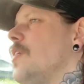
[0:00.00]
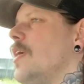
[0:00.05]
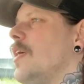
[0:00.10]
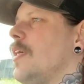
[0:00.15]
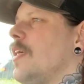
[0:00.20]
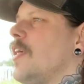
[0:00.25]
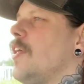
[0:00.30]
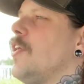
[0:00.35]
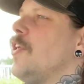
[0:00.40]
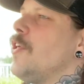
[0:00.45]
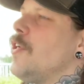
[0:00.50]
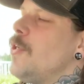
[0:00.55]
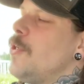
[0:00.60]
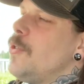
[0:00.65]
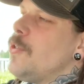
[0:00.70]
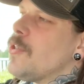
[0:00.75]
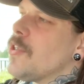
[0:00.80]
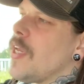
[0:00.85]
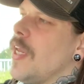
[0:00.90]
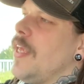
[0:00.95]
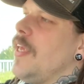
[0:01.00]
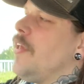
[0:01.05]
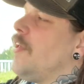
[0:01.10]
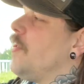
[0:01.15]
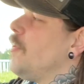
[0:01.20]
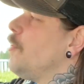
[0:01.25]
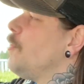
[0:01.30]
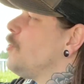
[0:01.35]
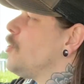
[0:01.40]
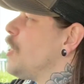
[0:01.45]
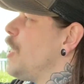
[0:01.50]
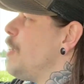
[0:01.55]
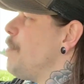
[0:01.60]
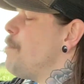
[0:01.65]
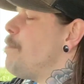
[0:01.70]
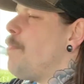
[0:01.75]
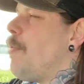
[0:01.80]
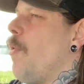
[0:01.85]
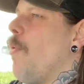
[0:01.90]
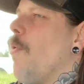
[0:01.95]
a hugely
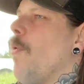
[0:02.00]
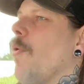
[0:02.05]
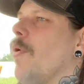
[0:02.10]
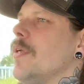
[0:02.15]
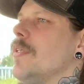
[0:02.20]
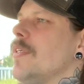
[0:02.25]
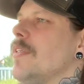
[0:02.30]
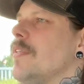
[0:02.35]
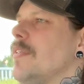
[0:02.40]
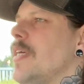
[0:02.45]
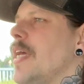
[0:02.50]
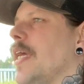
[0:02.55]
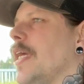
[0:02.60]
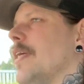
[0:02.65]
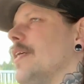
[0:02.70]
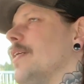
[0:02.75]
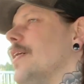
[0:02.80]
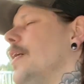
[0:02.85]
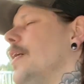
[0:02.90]
important thing.